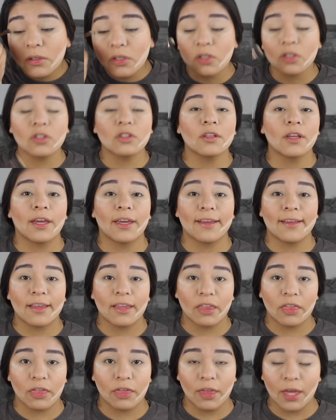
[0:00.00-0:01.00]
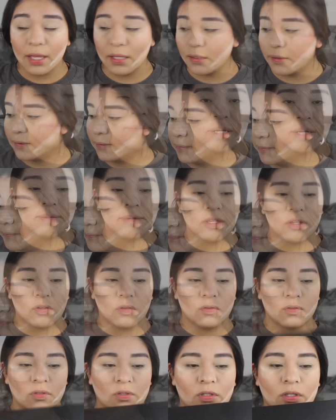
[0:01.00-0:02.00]
Just like that. I'm going to be
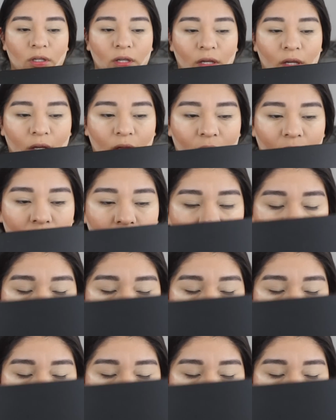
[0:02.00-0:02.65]
using